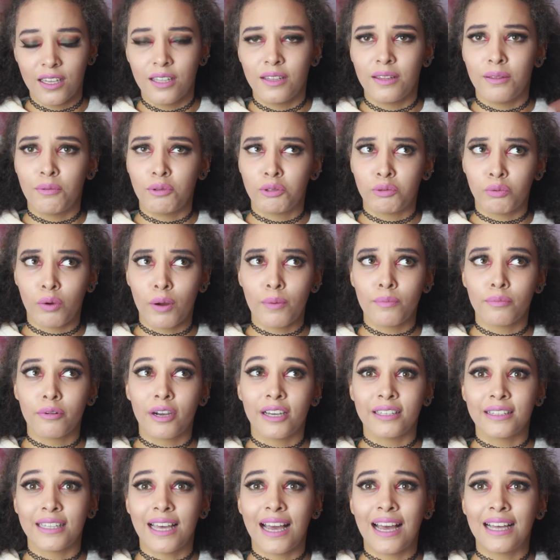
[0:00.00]
There was one
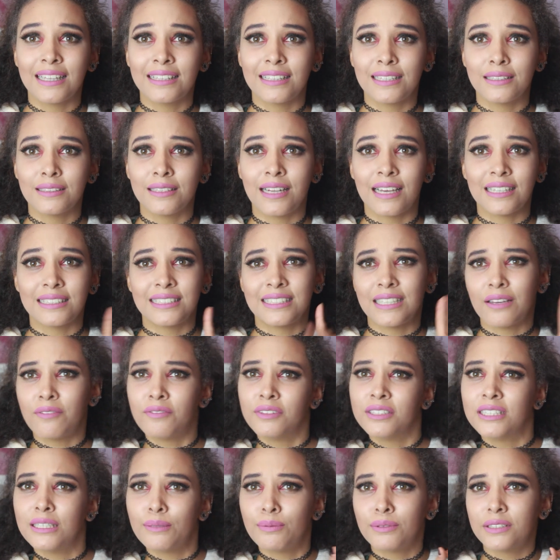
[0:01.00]
brand that had their like
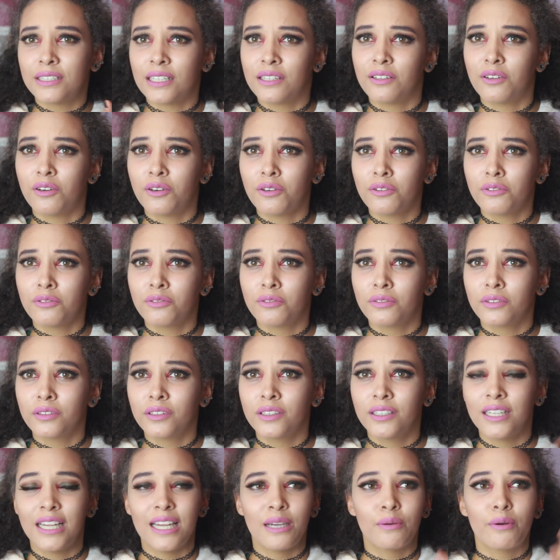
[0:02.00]
seventy percent off.
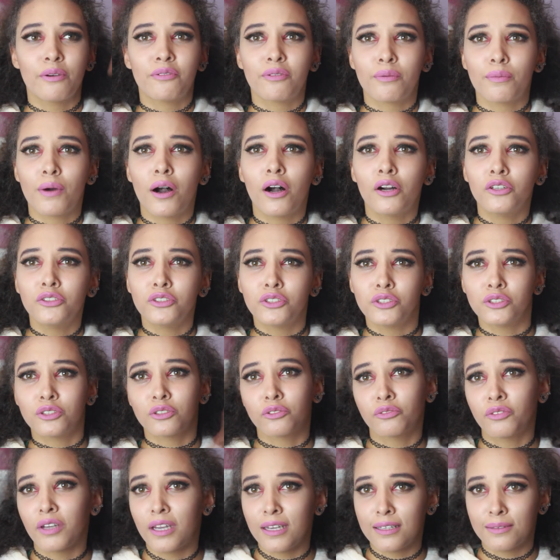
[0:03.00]
It went from one hundred to
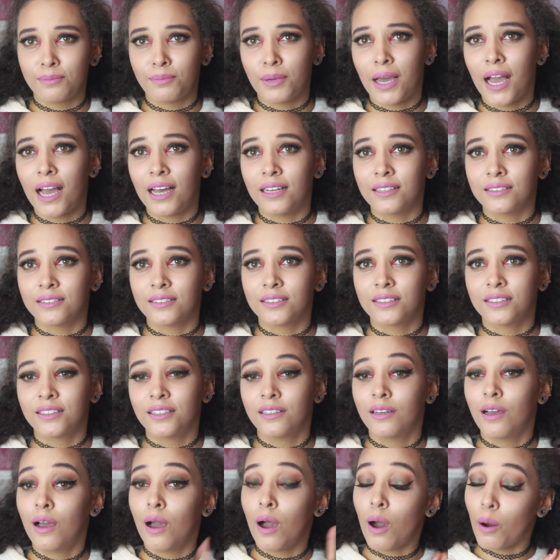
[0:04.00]
thirty pounds.
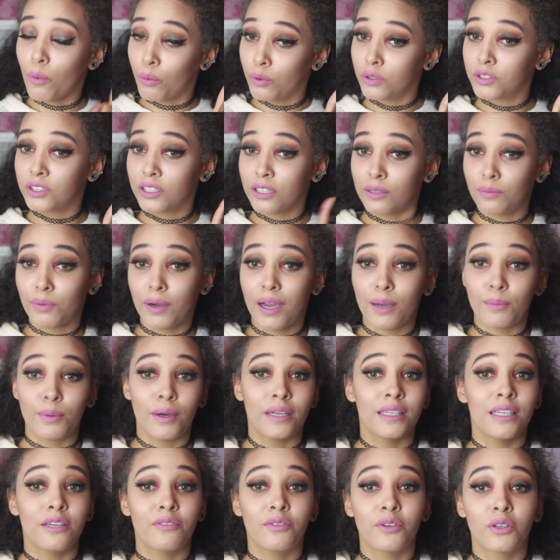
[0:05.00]
I was going to buy it, but
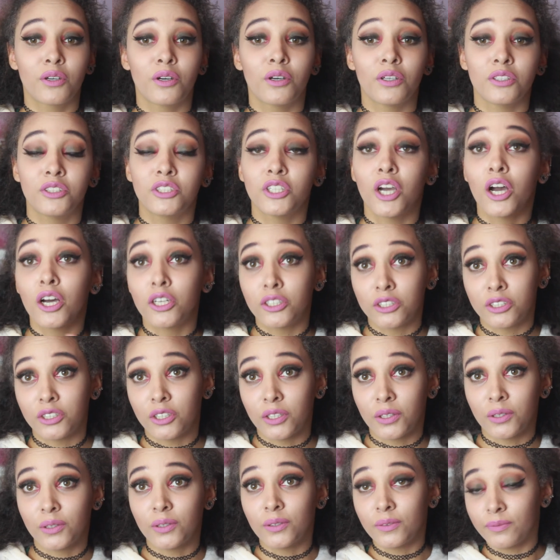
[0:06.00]
I never got a chance
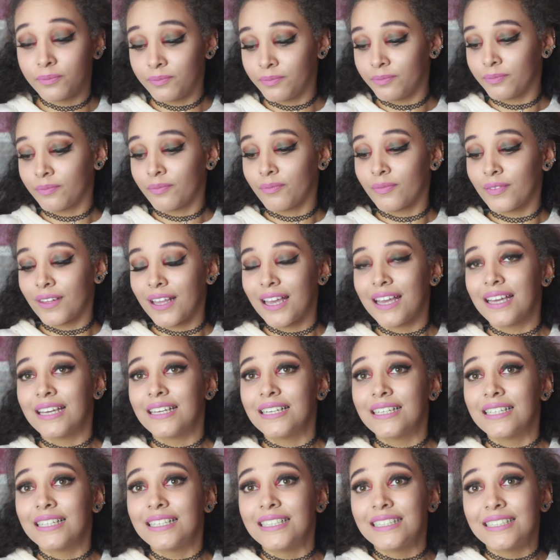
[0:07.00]
to.
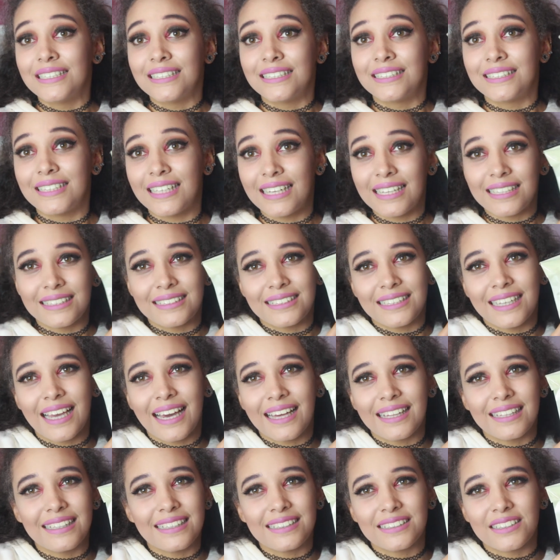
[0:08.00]
So let's see
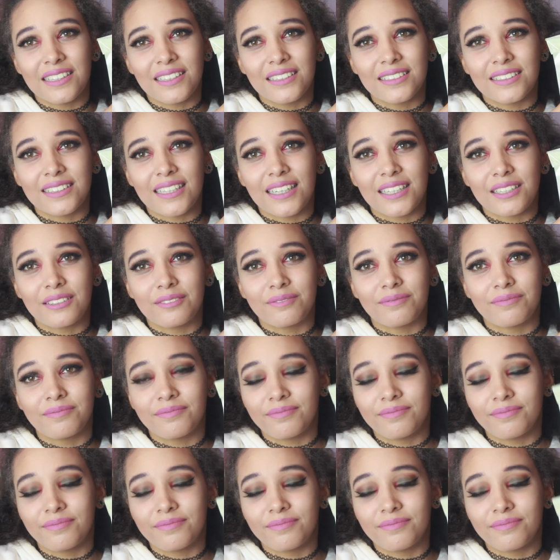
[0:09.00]
how this turns out.